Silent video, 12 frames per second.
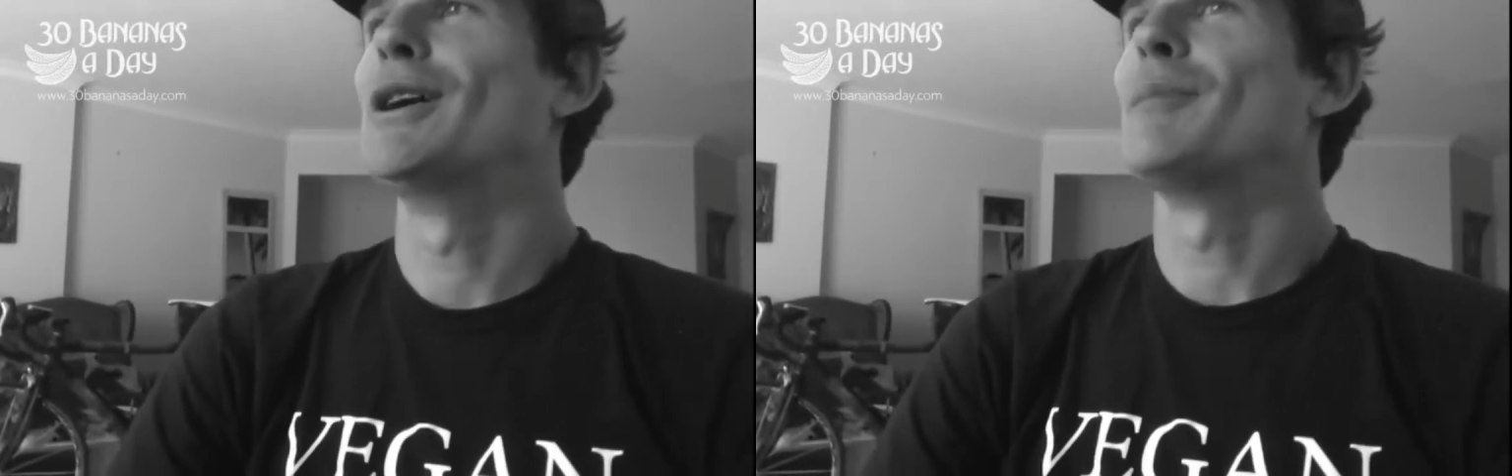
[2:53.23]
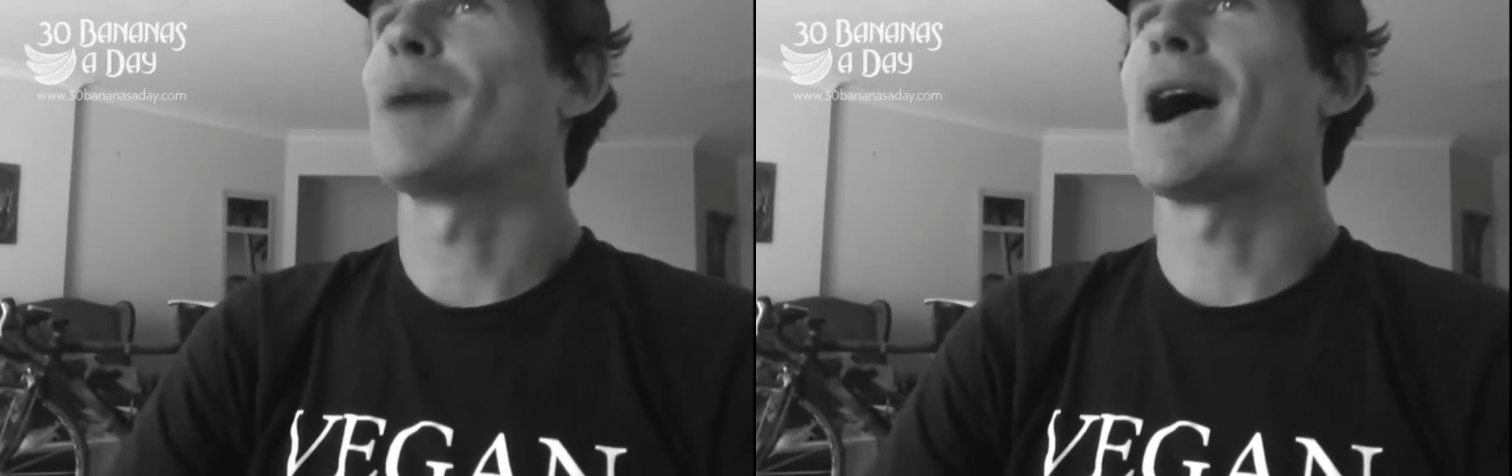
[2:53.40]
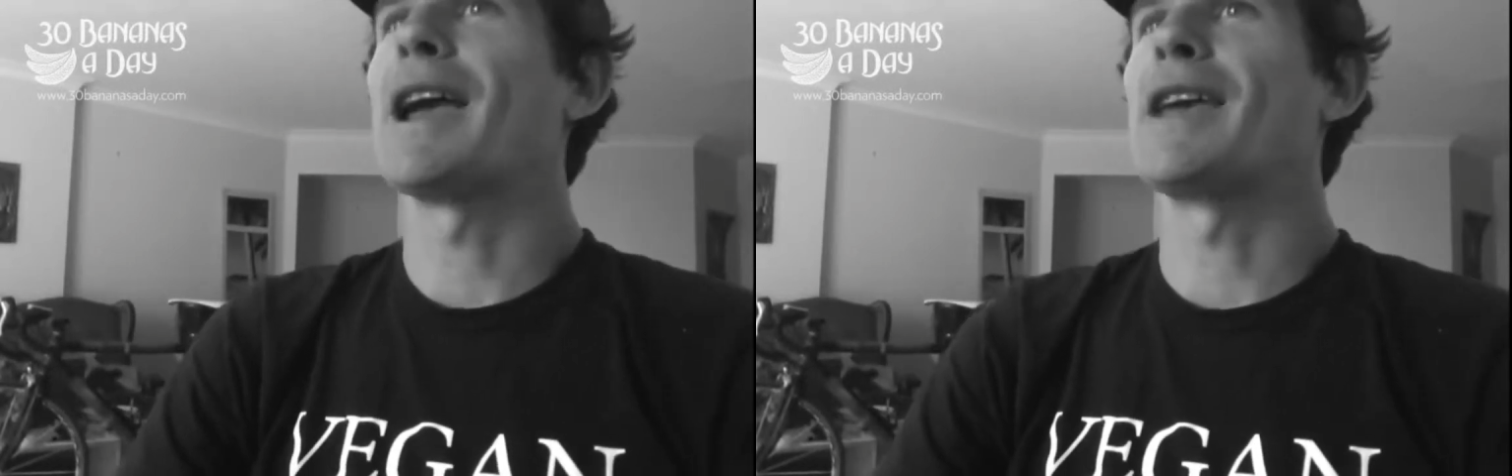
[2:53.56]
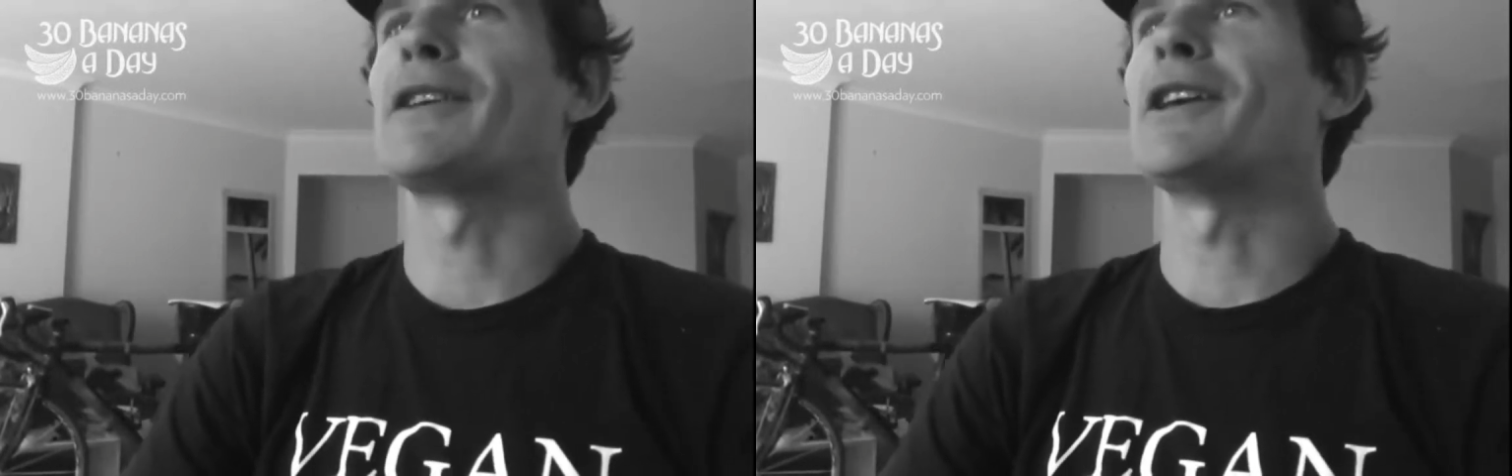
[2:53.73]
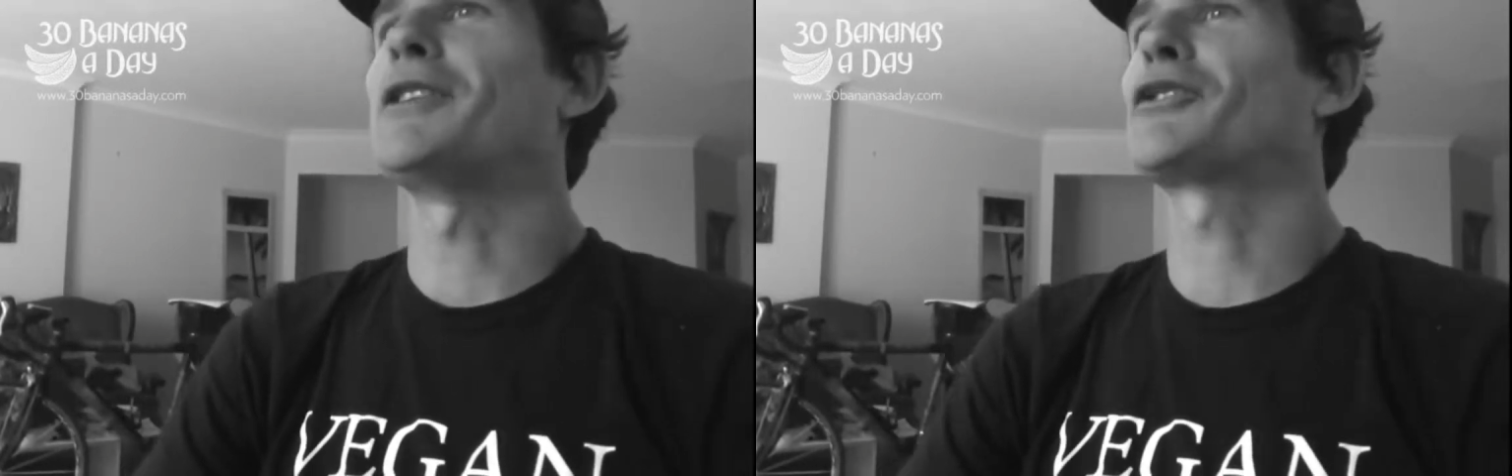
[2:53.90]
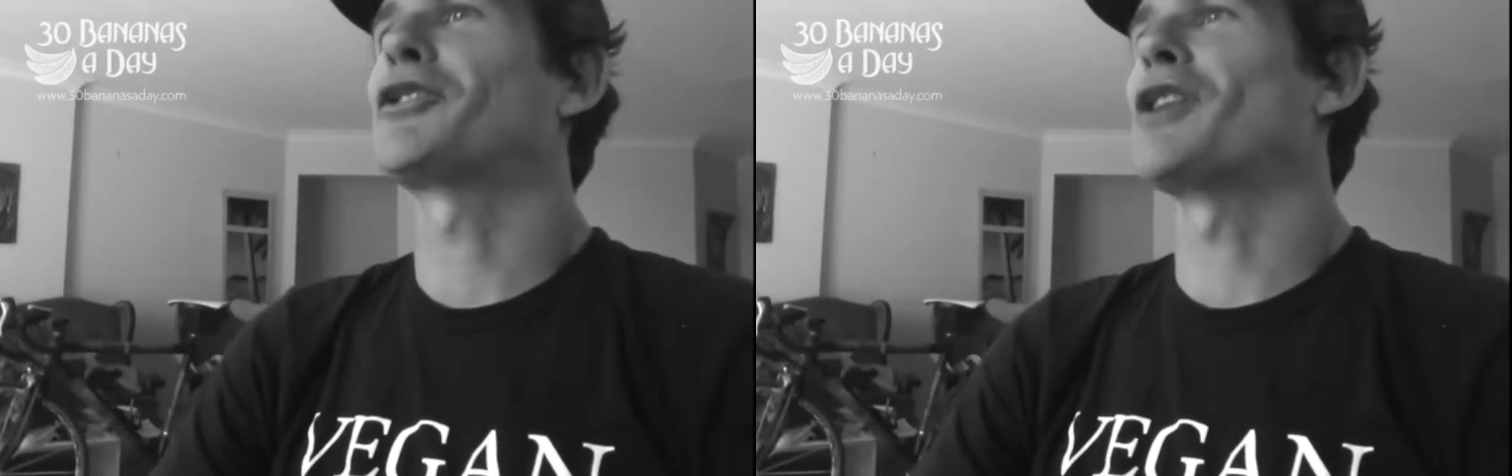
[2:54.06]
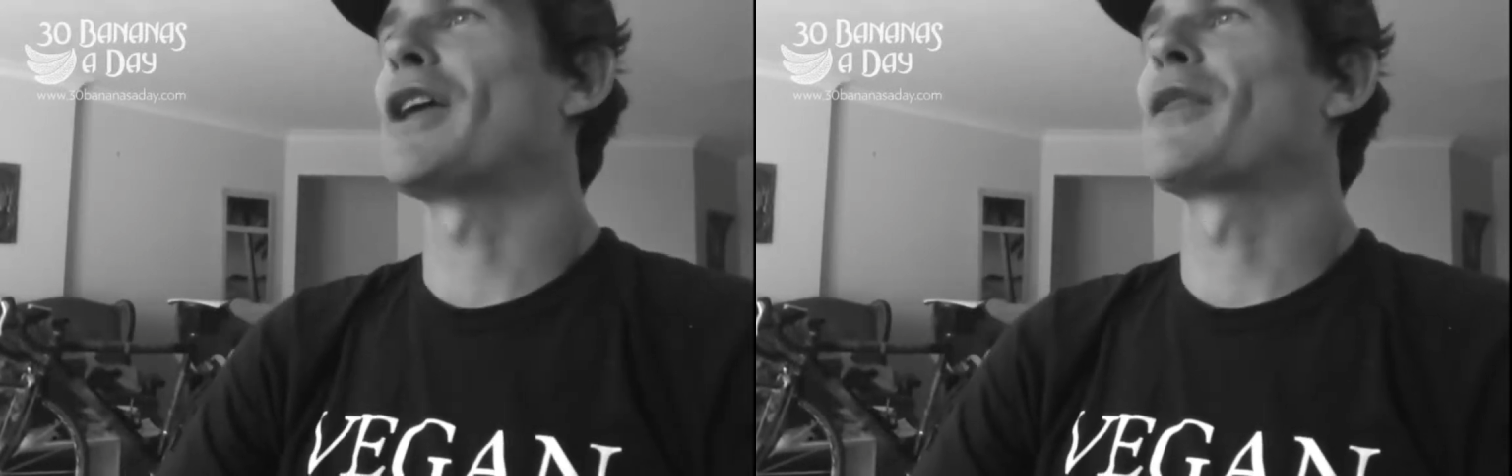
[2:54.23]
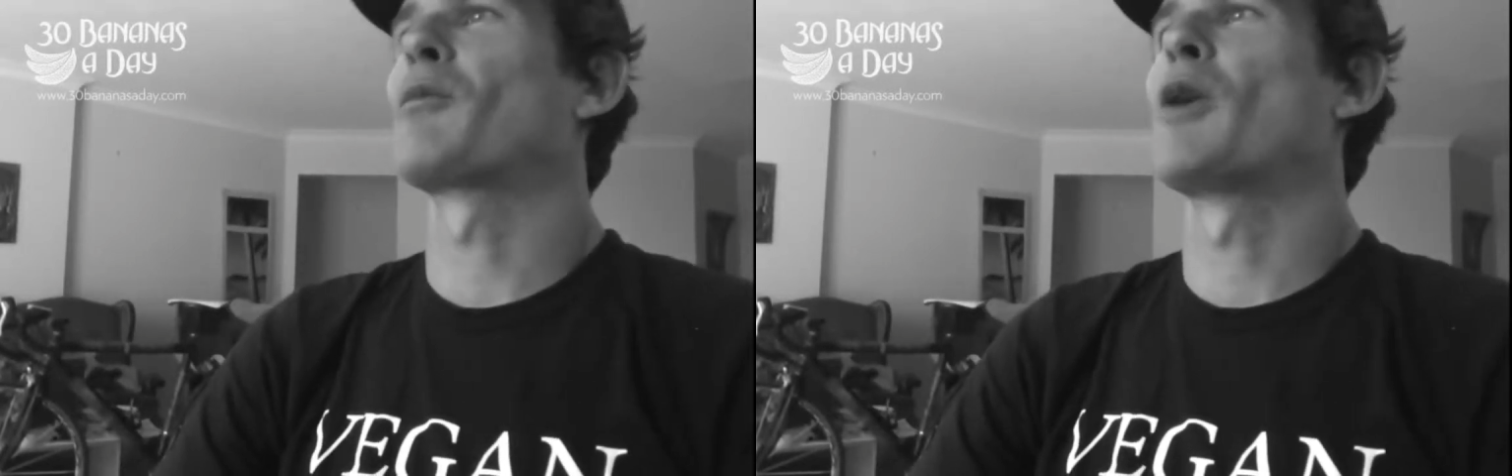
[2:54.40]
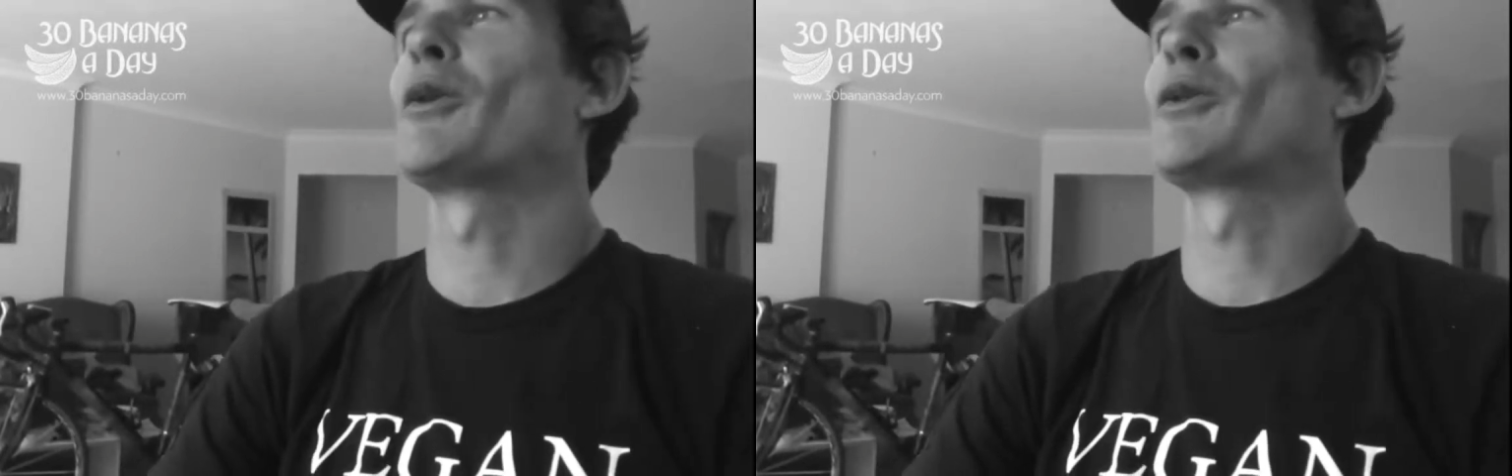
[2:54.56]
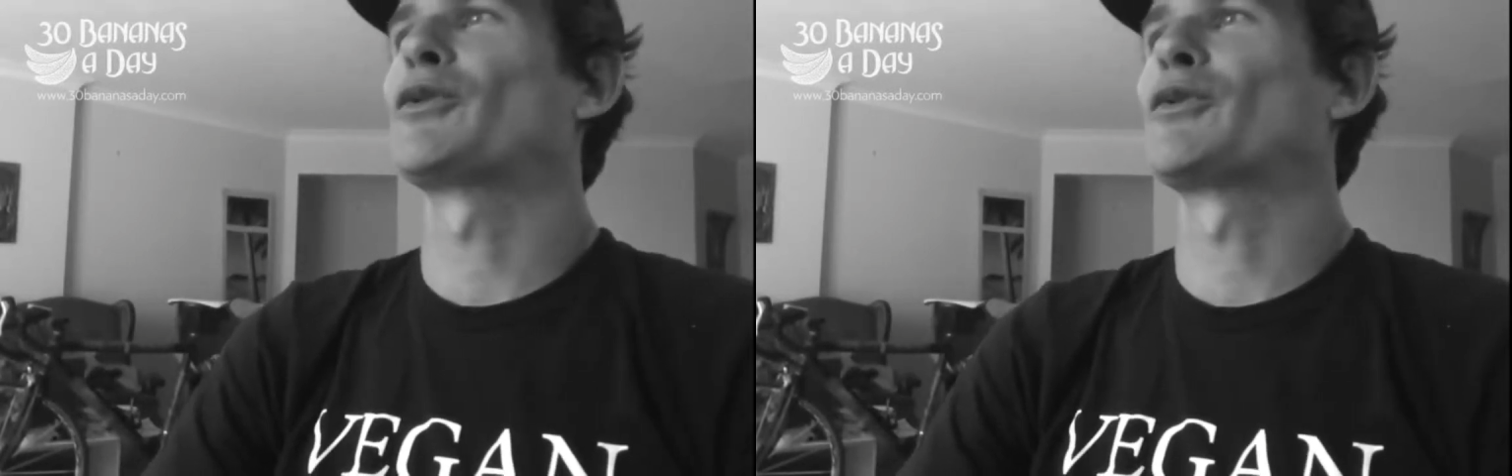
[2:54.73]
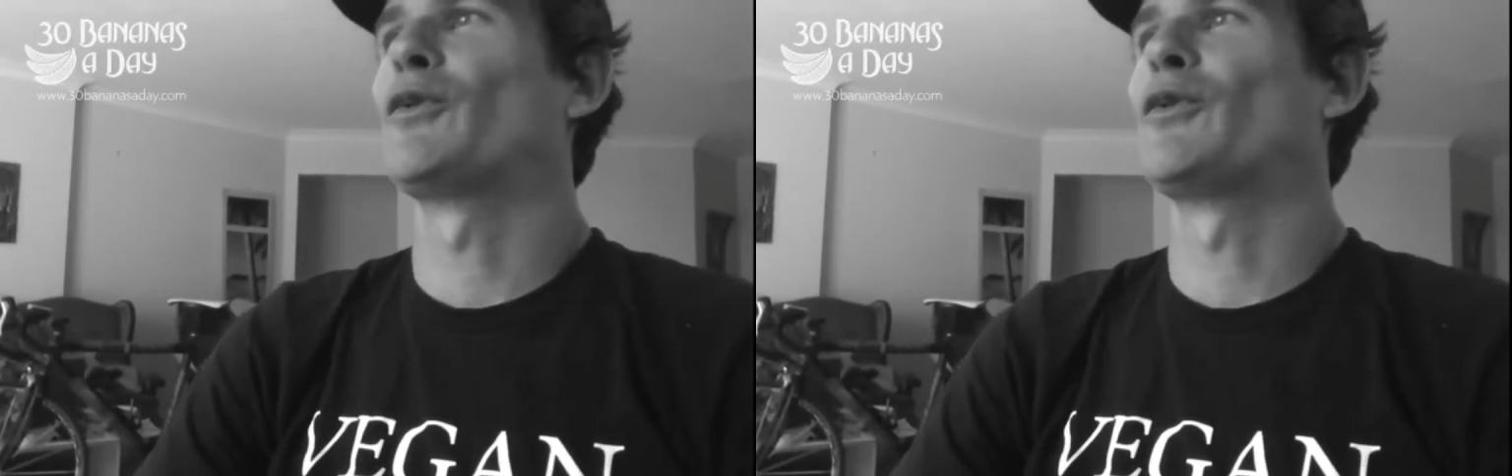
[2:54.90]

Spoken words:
But hey, the internet, the world is